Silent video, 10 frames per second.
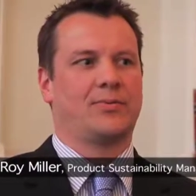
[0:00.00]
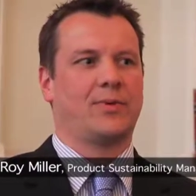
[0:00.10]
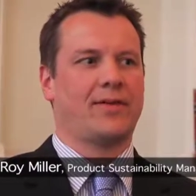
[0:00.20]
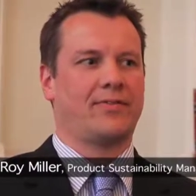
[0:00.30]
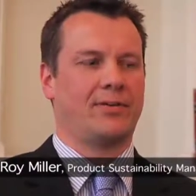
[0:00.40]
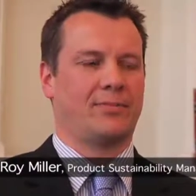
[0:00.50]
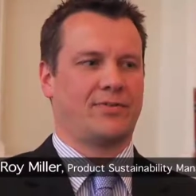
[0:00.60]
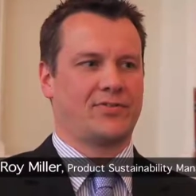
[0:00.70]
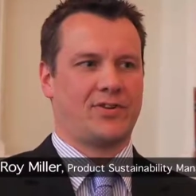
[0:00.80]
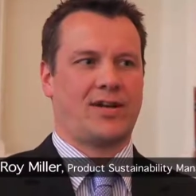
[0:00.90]
we have a number
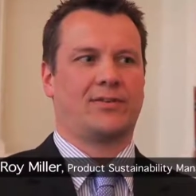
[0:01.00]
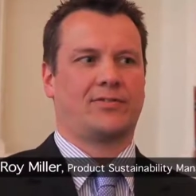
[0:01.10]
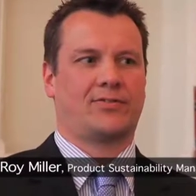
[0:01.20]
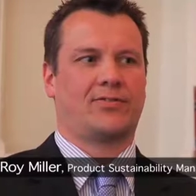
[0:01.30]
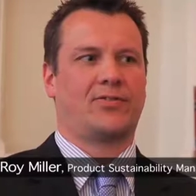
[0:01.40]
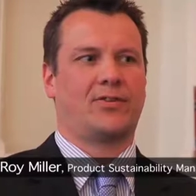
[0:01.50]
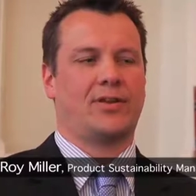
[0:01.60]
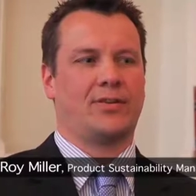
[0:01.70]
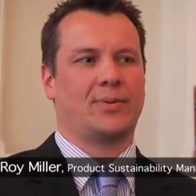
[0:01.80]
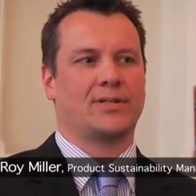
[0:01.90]
of strands
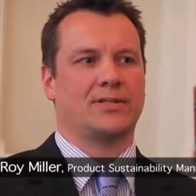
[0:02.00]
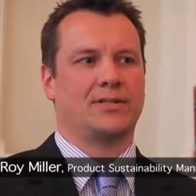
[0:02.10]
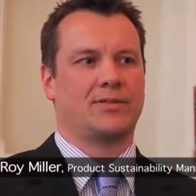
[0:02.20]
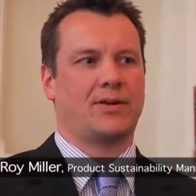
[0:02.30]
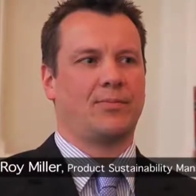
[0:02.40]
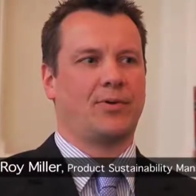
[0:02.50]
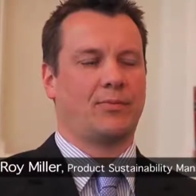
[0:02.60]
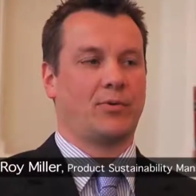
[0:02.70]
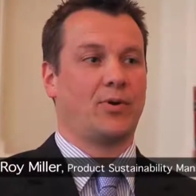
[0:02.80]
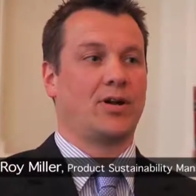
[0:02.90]
throughout the business, um, a
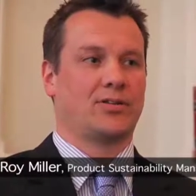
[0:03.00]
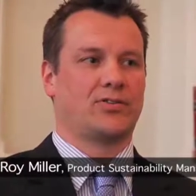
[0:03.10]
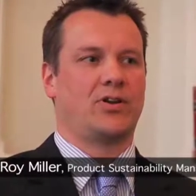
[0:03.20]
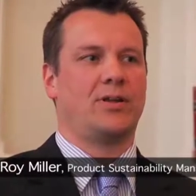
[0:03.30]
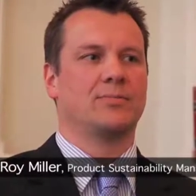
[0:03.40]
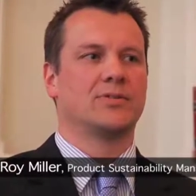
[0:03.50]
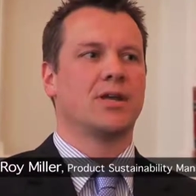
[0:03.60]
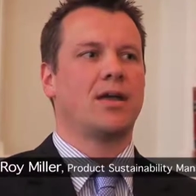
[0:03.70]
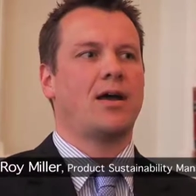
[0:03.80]
number of work streams.